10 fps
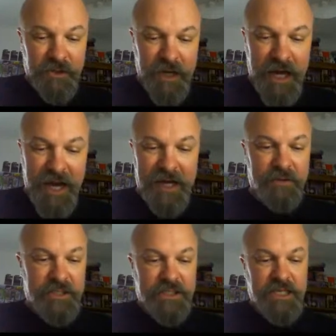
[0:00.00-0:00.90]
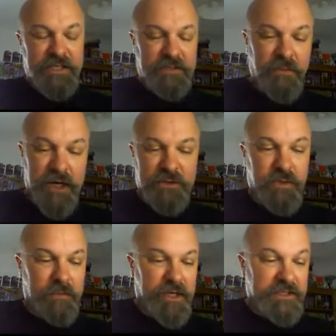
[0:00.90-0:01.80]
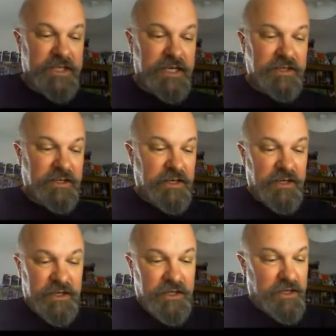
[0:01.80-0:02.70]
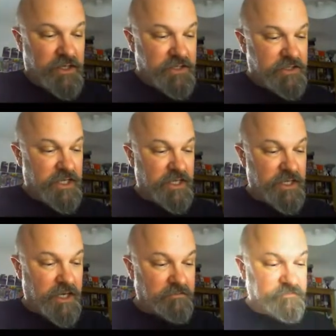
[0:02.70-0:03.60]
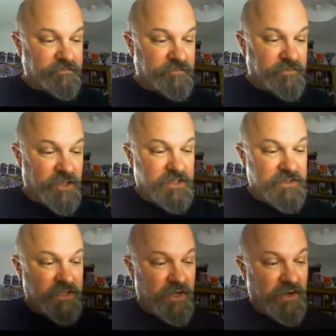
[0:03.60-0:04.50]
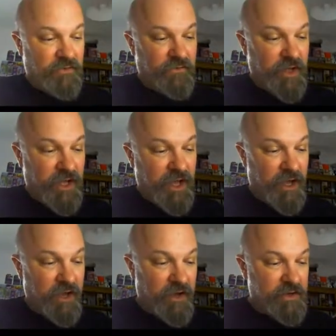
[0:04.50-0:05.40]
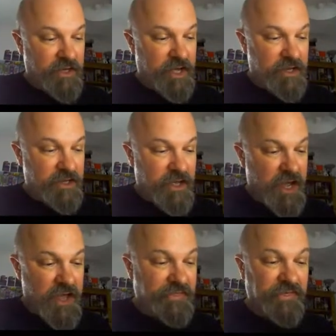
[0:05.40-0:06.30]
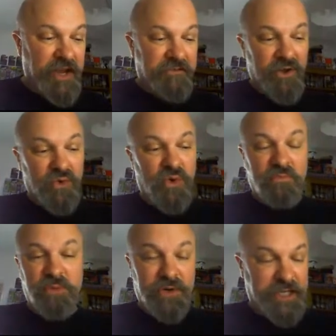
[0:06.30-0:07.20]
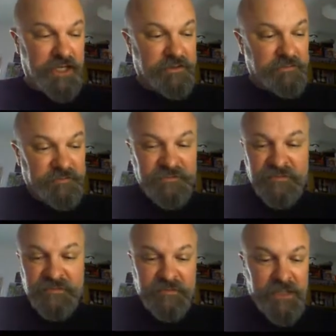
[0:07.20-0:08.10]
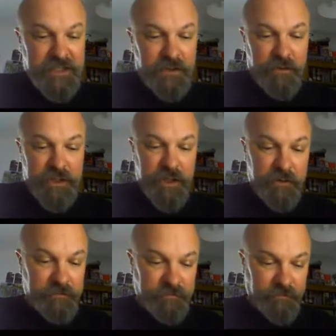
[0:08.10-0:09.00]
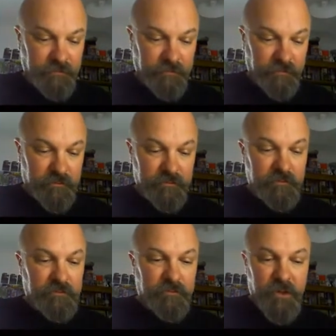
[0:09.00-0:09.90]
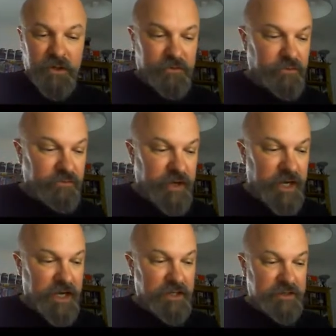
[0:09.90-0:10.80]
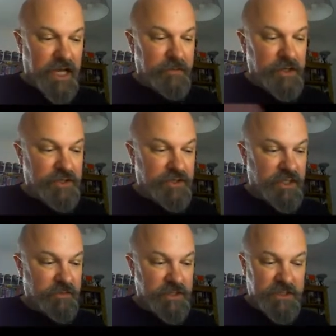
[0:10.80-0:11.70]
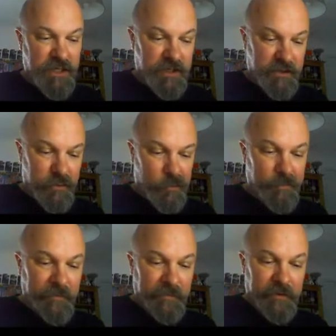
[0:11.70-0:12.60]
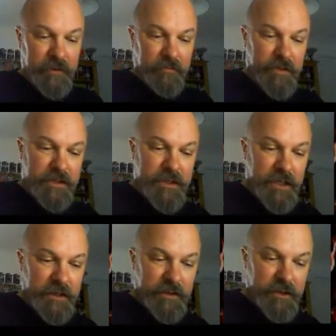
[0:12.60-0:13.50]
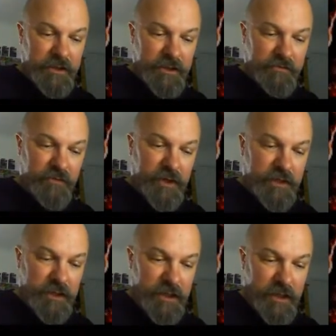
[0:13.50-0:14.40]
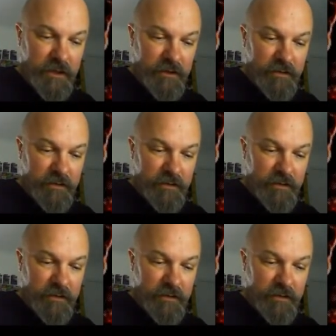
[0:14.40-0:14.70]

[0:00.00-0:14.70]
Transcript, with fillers: a hack, which is d6 minus one because they, because the um, because of her ethereal body. Let's see what we do. Three damage to the mystic. Mystic. Let's just write this in here.